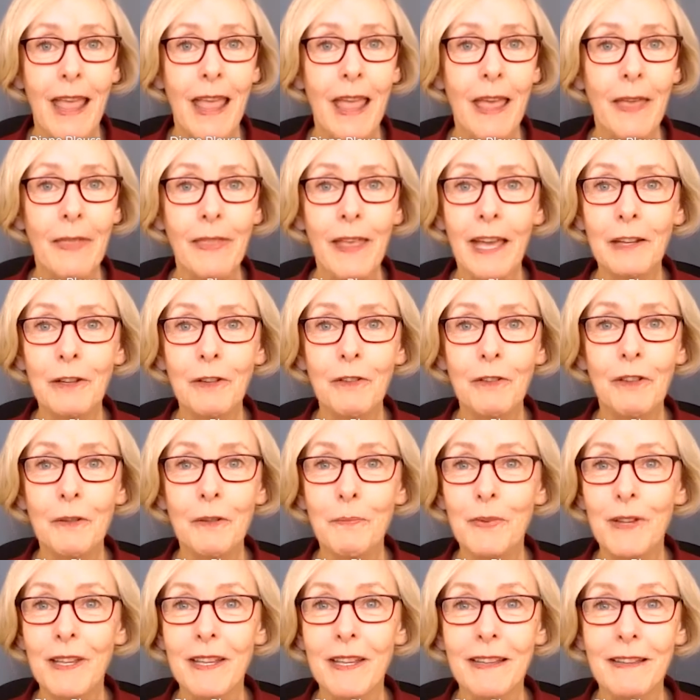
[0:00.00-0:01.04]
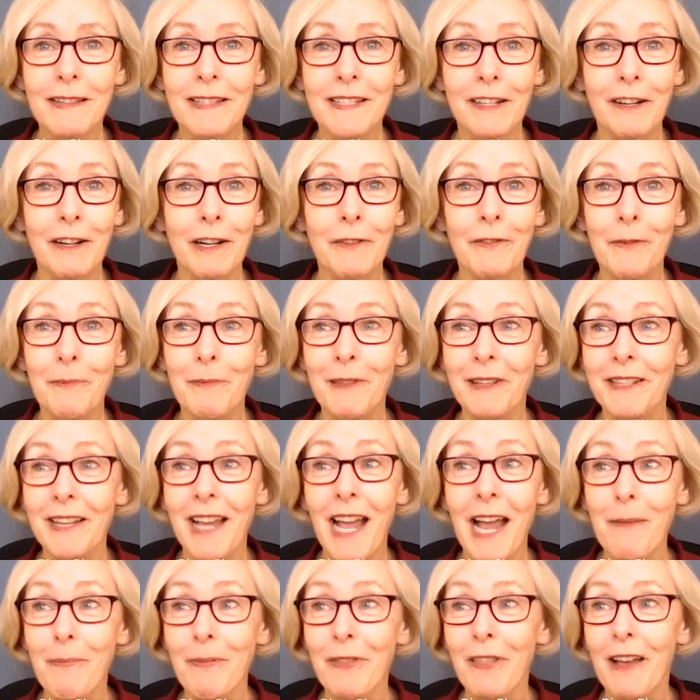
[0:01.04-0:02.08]
And that could be starting from the
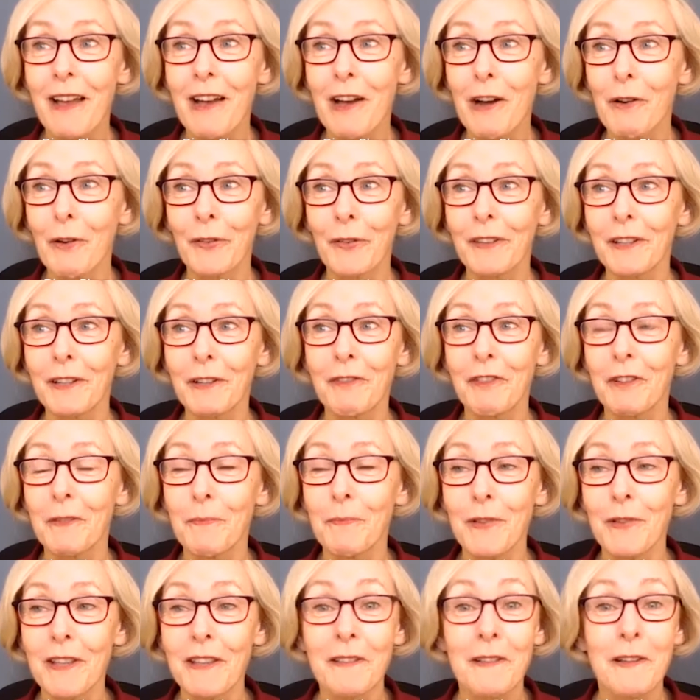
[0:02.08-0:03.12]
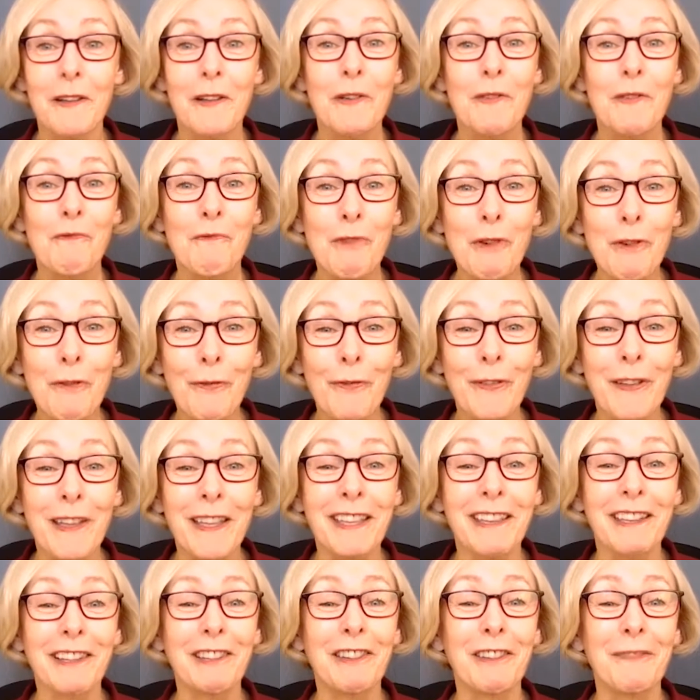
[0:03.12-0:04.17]
top of the house, it could be
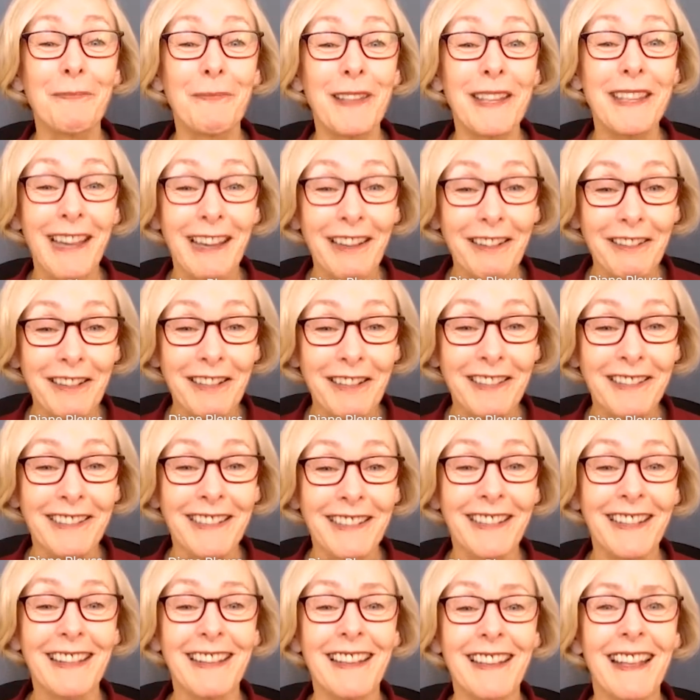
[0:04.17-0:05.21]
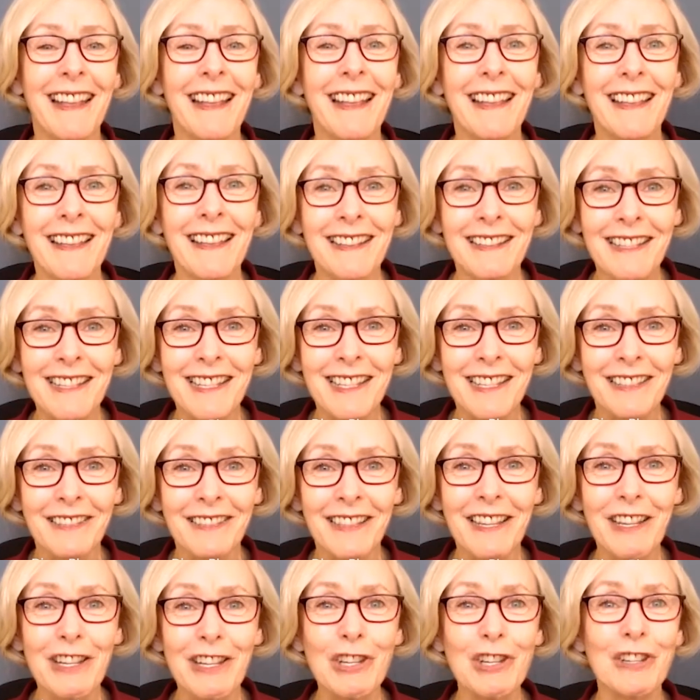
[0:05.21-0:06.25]
roofing, it could be gutter cleaning,
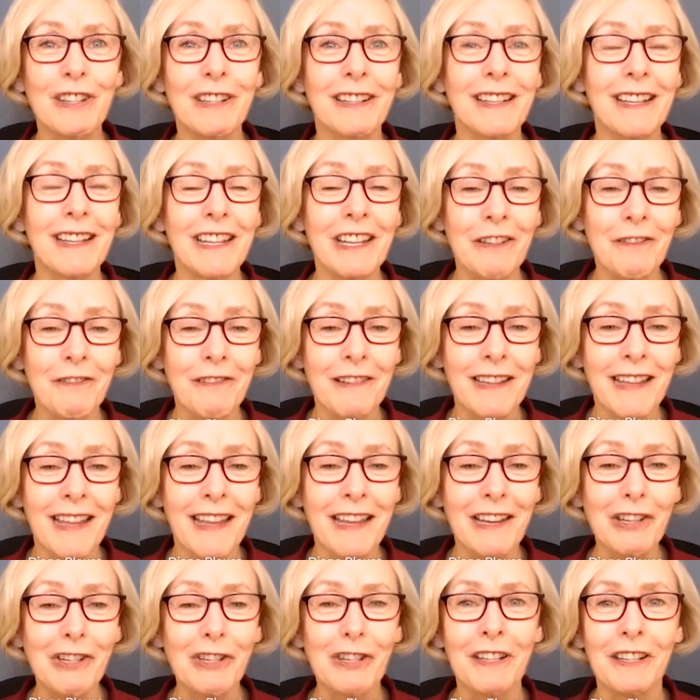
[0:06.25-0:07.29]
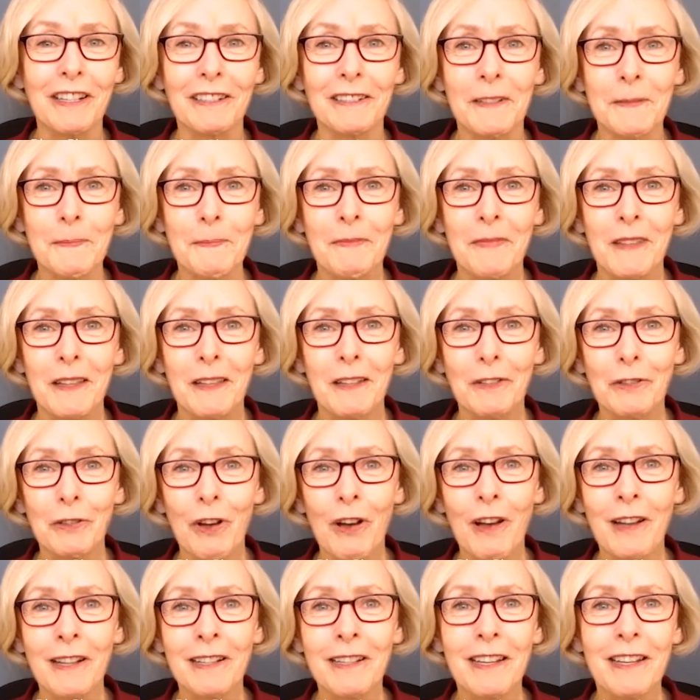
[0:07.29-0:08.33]
insulation, irrigation,
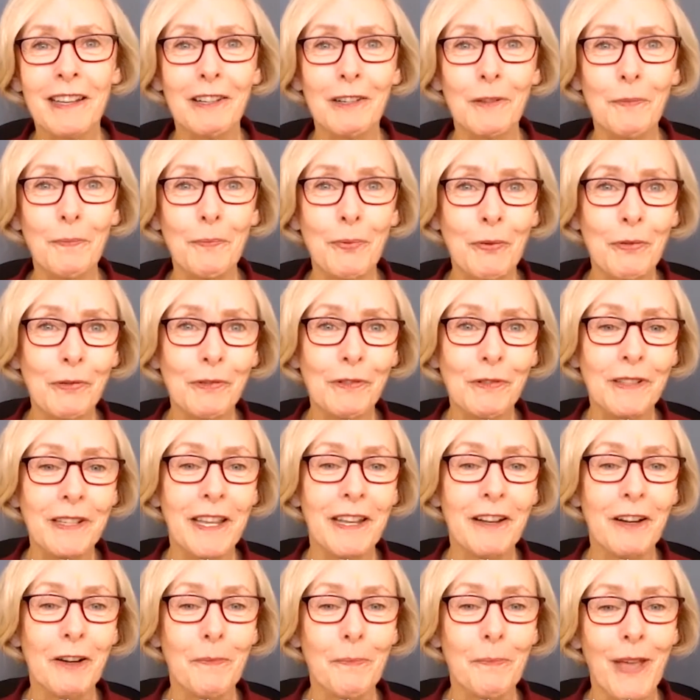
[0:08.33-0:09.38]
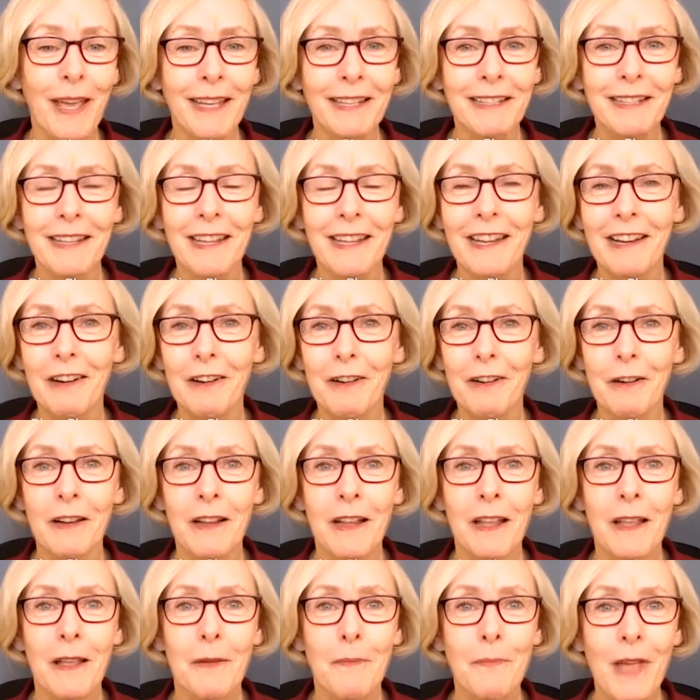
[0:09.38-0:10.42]
lawn care, pool care, pet care,
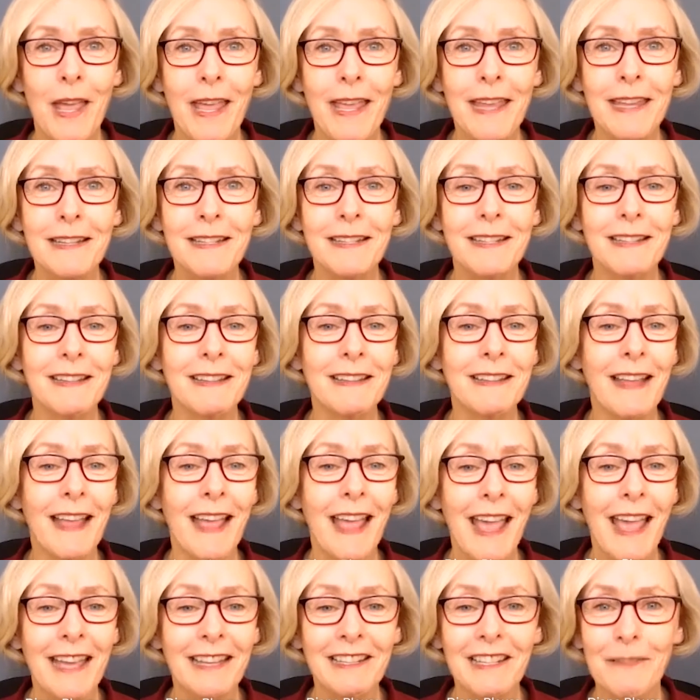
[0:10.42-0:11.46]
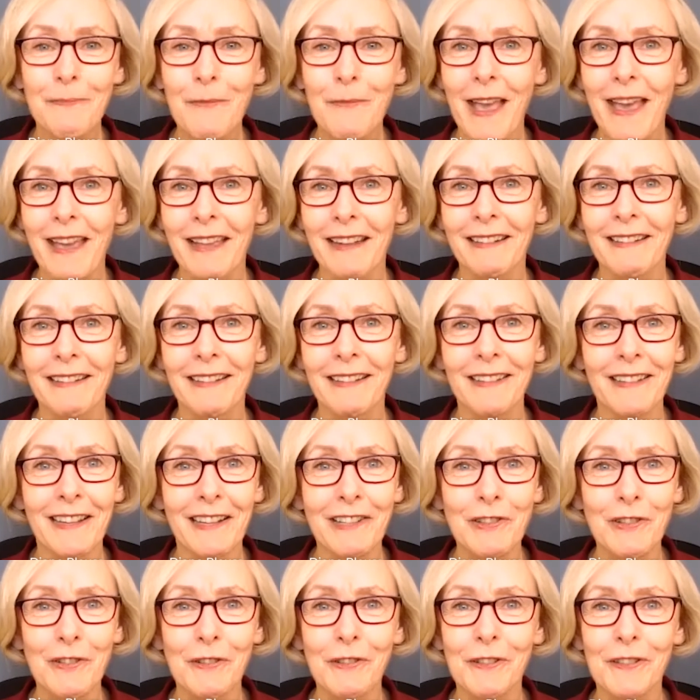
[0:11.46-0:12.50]
painting, handyman,
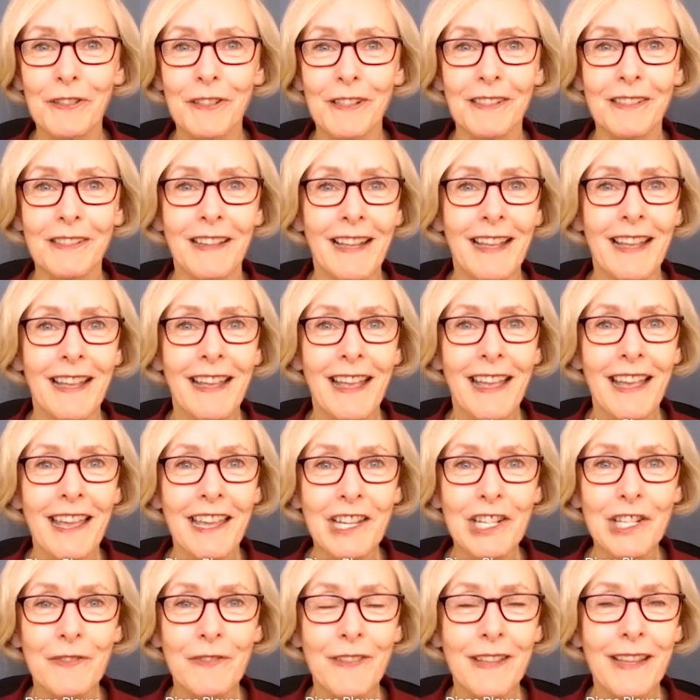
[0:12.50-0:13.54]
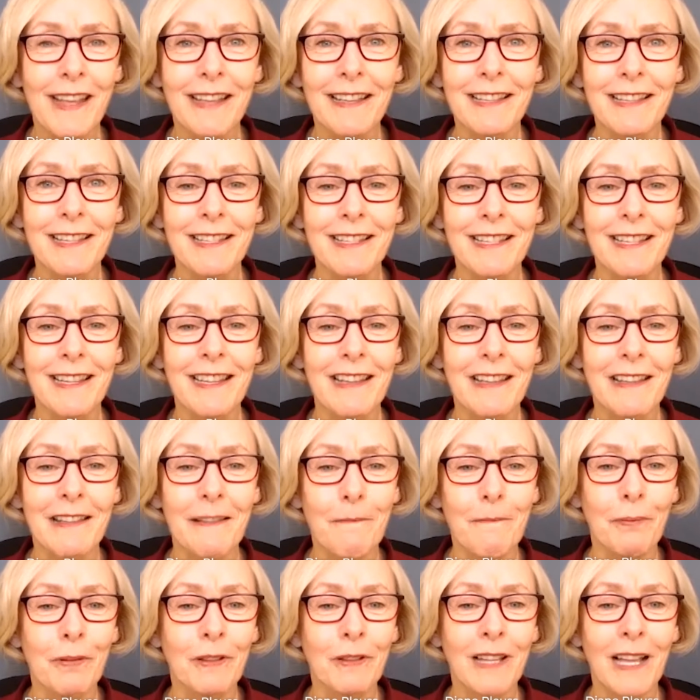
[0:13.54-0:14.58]
electrical,
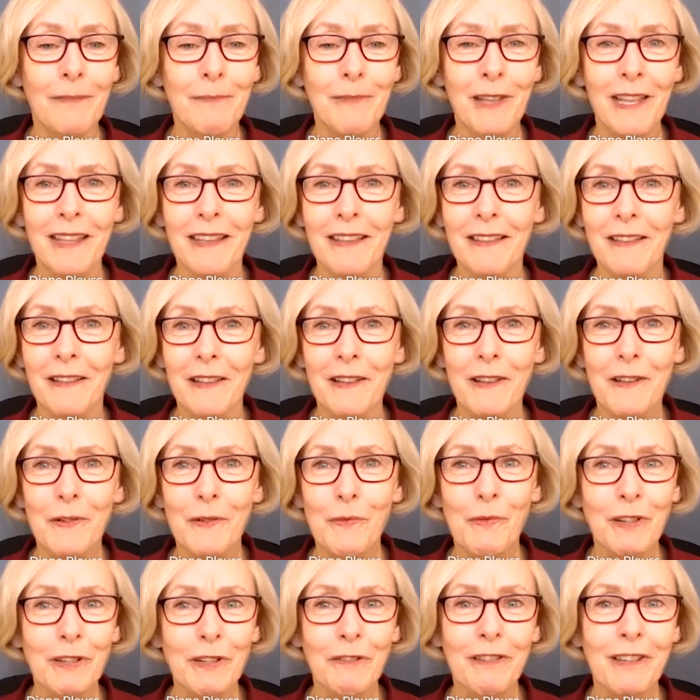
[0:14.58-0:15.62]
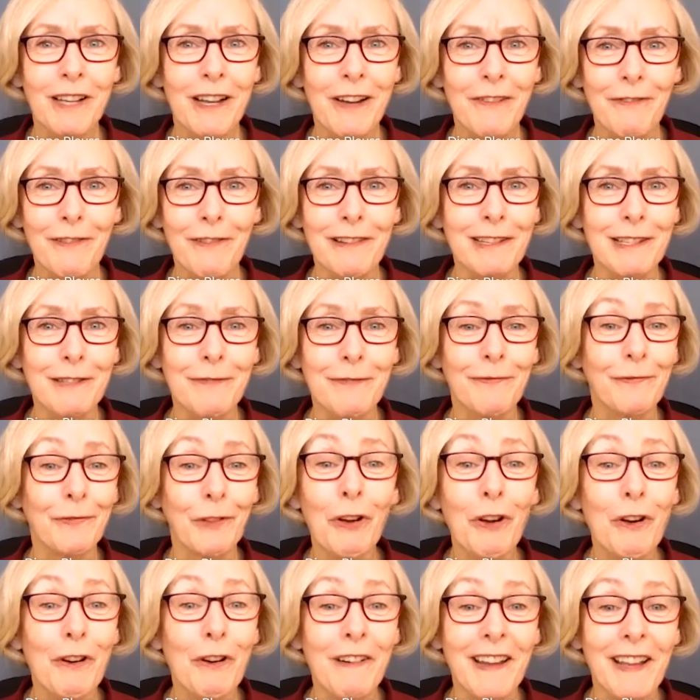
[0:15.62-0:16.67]
HVAC, plumbing, window coverings,
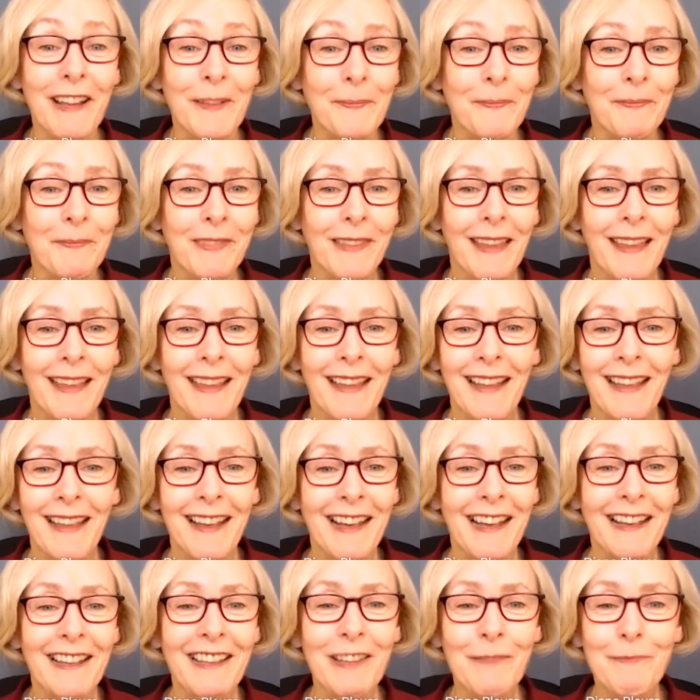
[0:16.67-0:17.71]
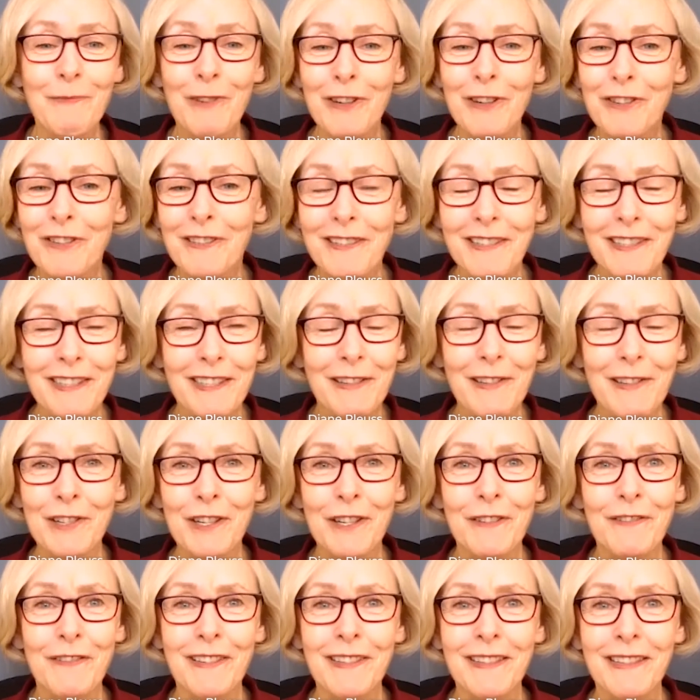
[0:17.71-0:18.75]
flooring, uh, emergency
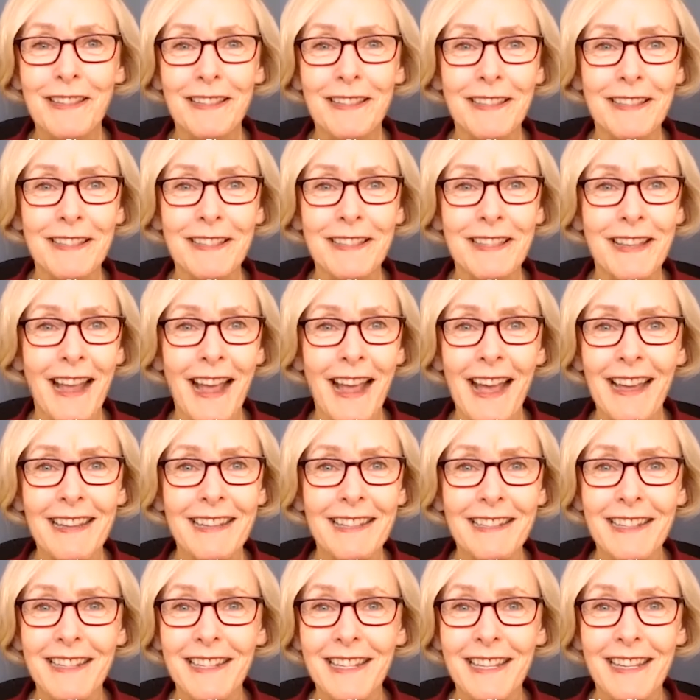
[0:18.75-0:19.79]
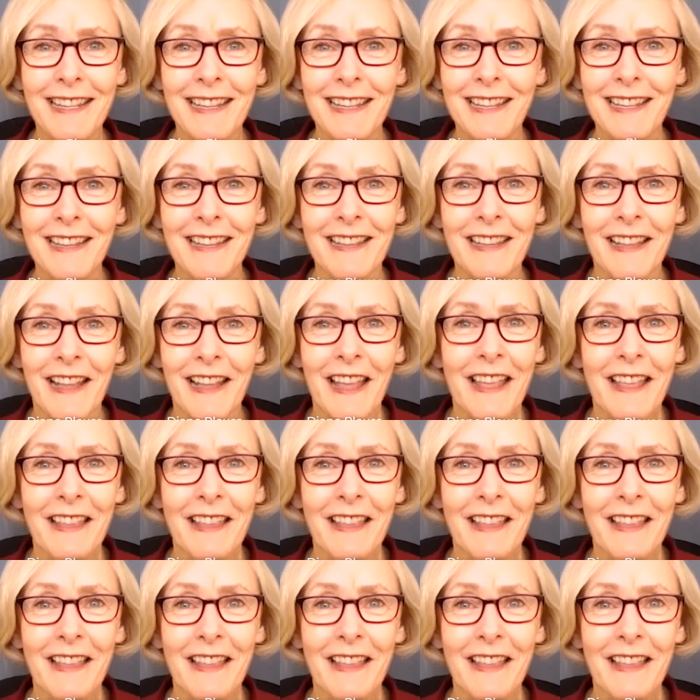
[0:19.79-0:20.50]
services, IT.